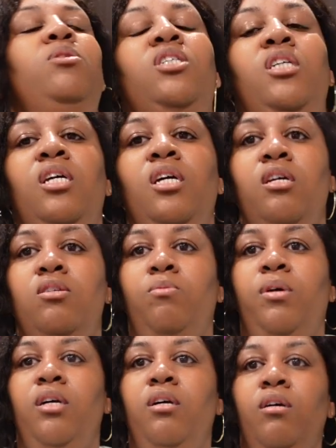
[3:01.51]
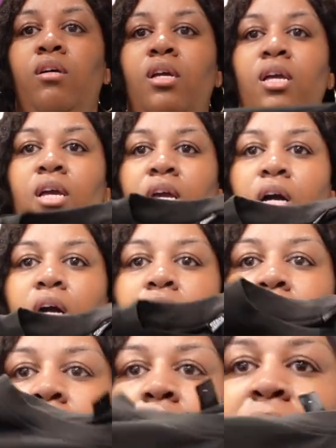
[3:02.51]
Shein as well.
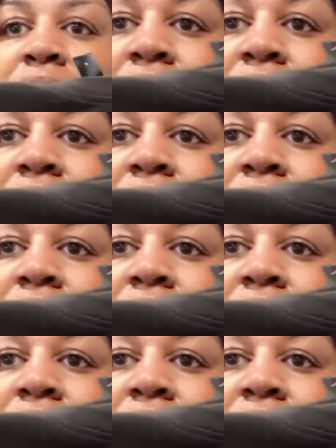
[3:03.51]
I